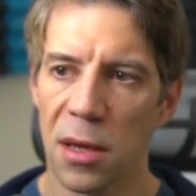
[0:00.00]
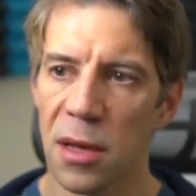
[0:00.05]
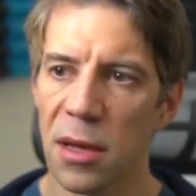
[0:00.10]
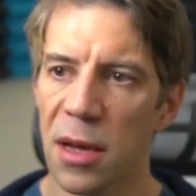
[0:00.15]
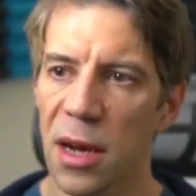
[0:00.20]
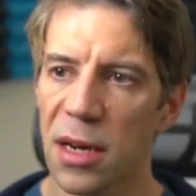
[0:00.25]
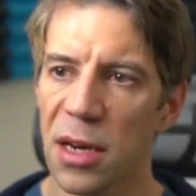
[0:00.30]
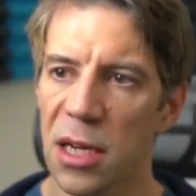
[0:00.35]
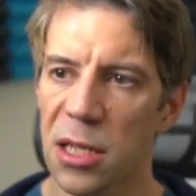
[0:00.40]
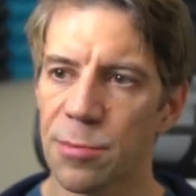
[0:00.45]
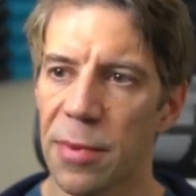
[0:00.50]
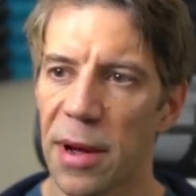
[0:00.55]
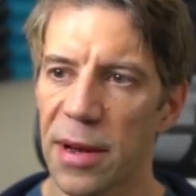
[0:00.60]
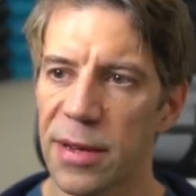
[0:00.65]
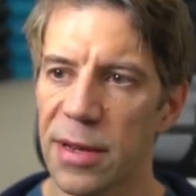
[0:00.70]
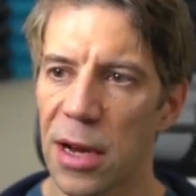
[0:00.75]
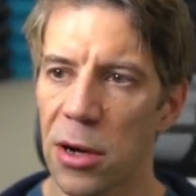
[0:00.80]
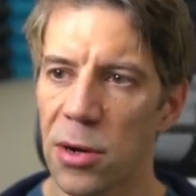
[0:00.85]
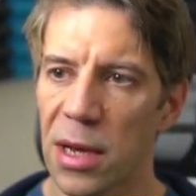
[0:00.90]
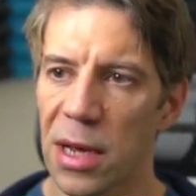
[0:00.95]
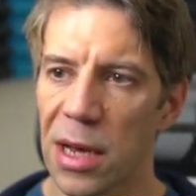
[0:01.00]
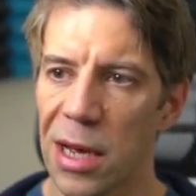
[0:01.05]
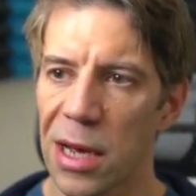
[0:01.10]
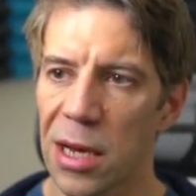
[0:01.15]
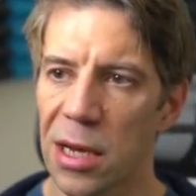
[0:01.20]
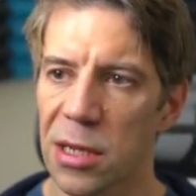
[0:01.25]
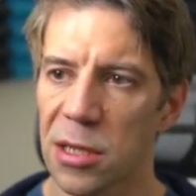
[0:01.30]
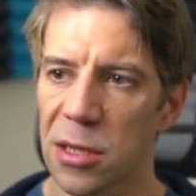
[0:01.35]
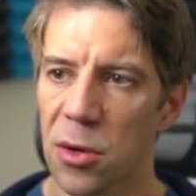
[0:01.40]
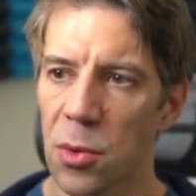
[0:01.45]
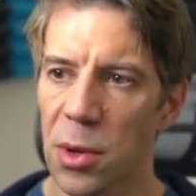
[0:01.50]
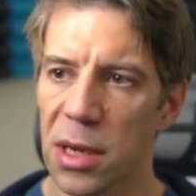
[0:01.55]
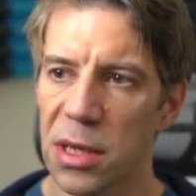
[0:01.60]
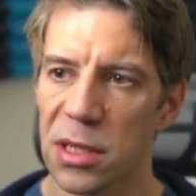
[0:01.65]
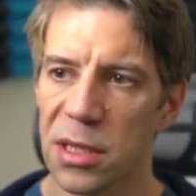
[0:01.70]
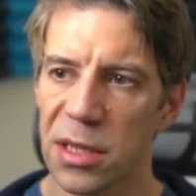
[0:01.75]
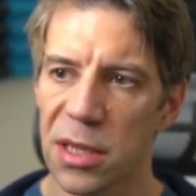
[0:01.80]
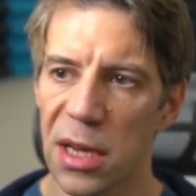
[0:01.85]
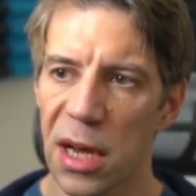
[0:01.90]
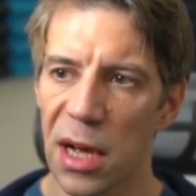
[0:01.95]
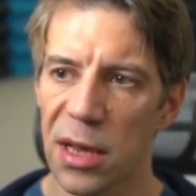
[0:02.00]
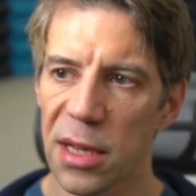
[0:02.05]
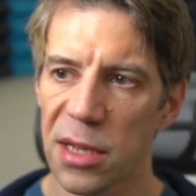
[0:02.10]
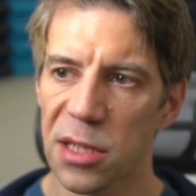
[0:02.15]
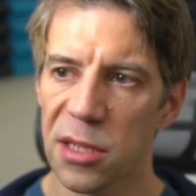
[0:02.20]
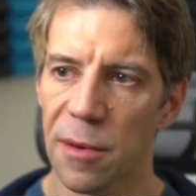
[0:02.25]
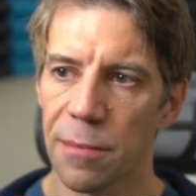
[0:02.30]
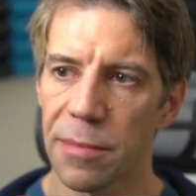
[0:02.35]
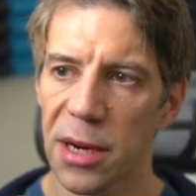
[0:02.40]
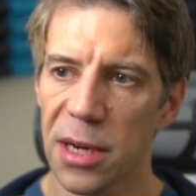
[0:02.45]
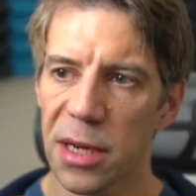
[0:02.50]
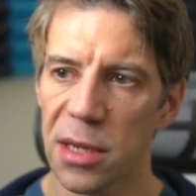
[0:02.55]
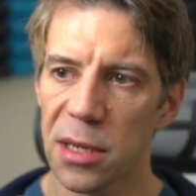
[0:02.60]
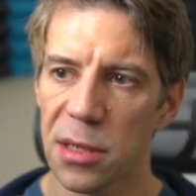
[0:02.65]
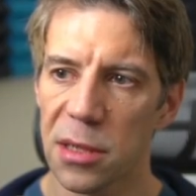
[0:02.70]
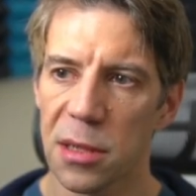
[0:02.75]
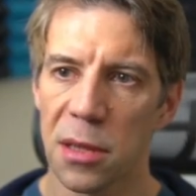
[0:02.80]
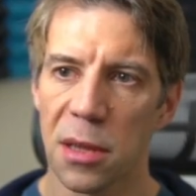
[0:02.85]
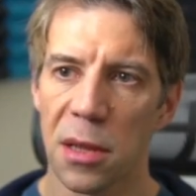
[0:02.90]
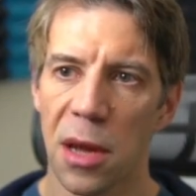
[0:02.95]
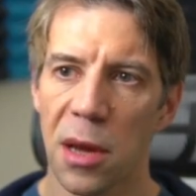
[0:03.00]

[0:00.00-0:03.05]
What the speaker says: I can expand out here so we can see our list of bytes.